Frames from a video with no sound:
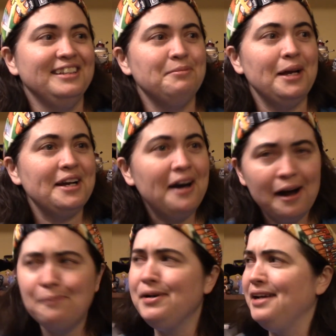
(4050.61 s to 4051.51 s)
my
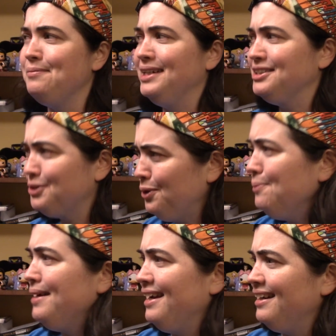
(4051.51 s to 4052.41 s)
comrade, my
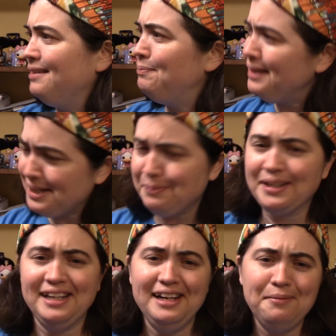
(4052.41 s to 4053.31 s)
soulmate, pick up a
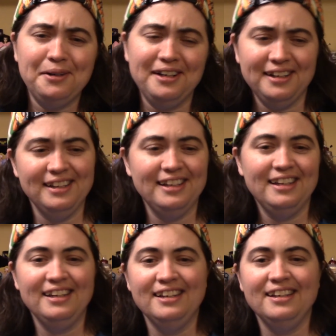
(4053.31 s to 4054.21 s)
camera
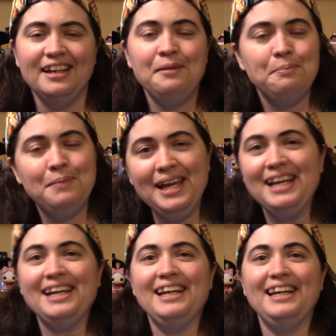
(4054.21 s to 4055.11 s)
and
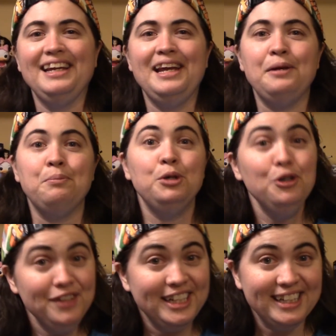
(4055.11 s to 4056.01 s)
make a
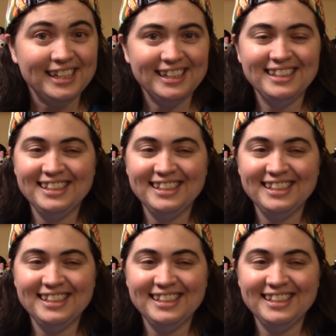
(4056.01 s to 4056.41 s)
movie.